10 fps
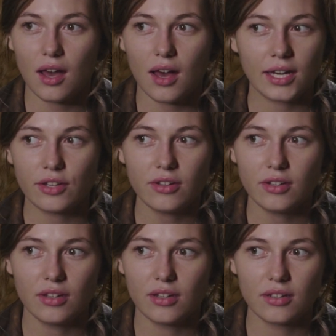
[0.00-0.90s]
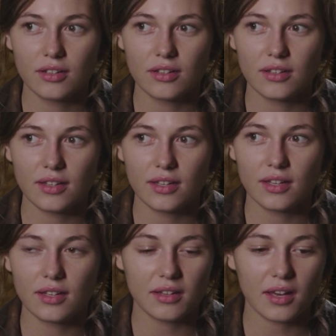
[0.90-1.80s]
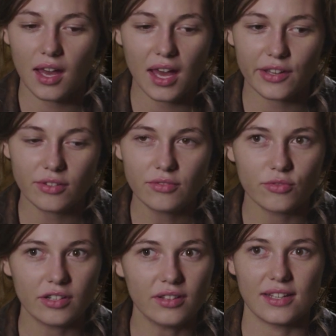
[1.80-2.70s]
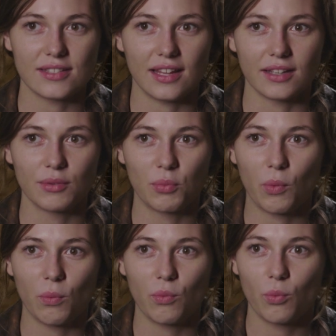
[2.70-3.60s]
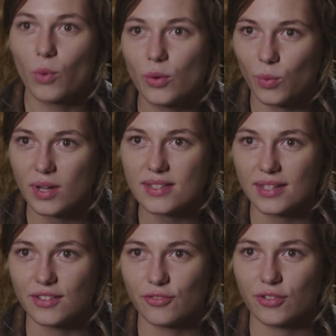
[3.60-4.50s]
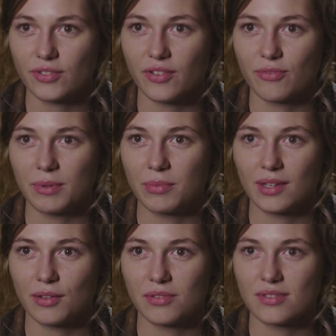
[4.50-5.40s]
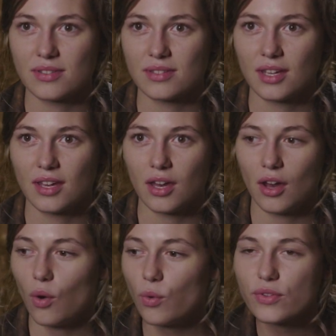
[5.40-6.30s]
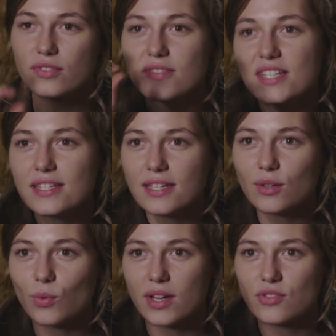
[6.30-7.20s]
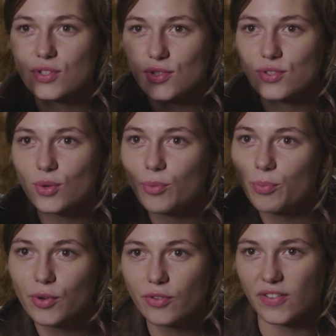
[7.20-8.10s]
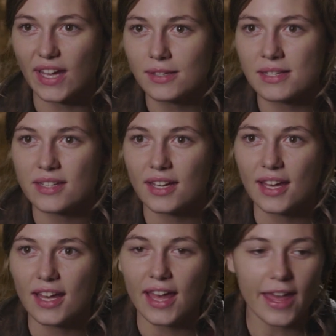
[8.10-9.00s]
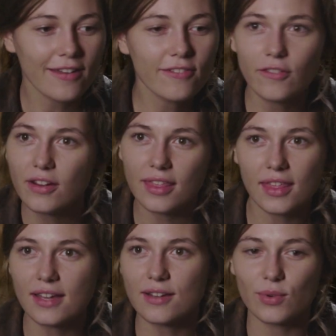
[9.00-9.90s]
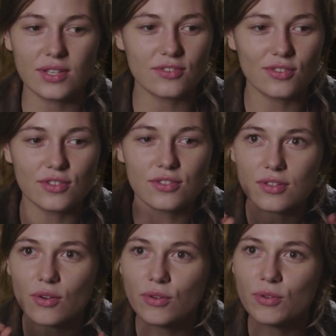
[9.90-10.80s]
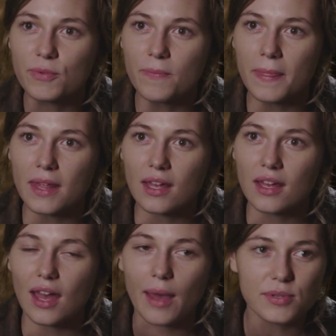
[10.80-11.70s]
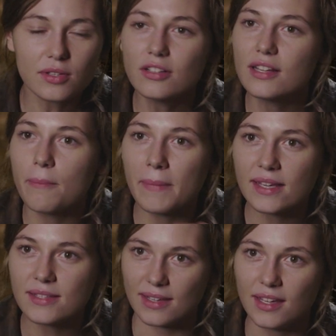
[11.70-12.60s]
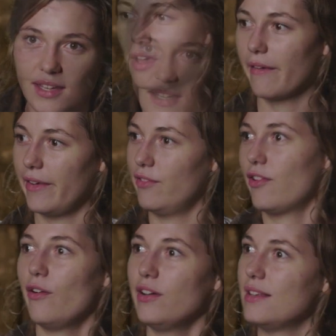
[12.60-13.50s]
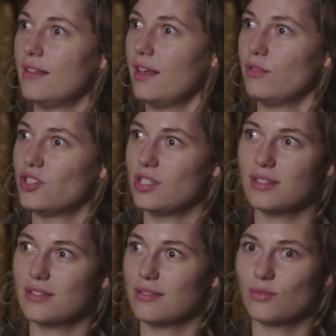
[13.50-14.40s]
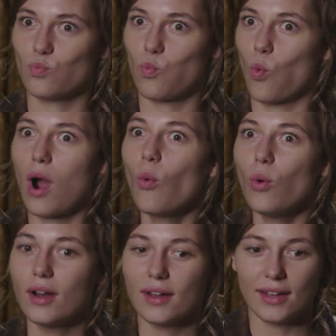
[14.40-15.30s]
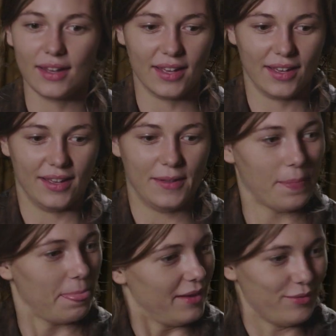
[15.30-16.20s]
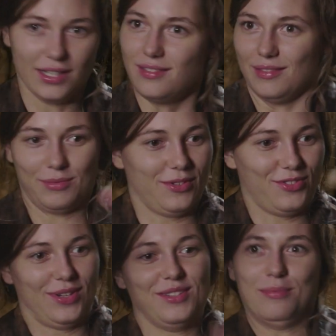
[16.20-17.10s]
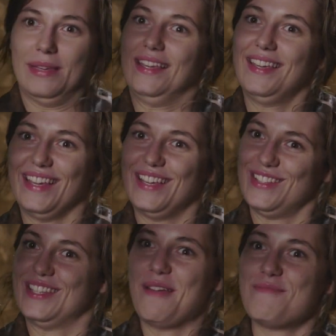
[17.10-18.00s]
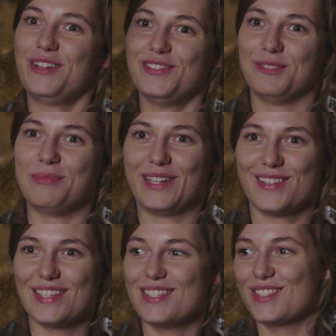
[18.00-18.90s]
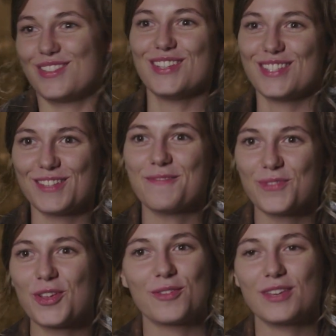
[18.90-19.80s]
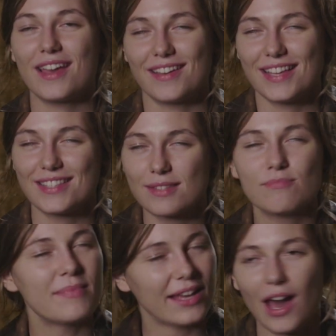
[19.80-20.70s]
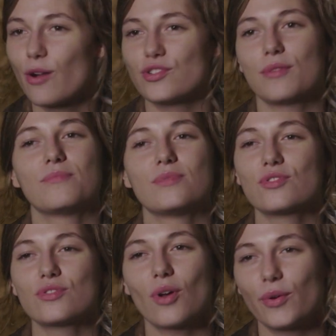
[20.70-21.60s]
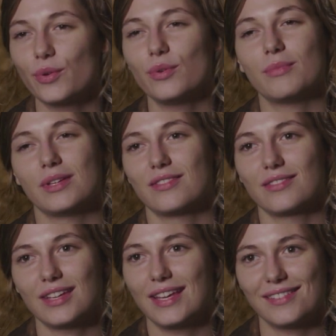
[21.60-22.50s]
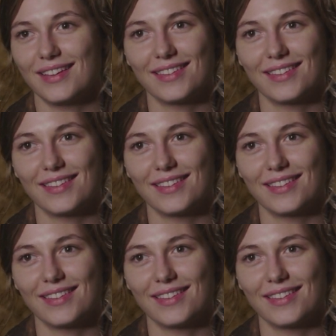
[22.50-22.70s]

I couldn't I couldn't realize like what, what was it in front of me because all the detail was just so perfect. Everything was just so absolutely amazing. You've got already that, which is wow. Well, I'm gonna try to be the same level because it's just so yeah. It's make job so much easy.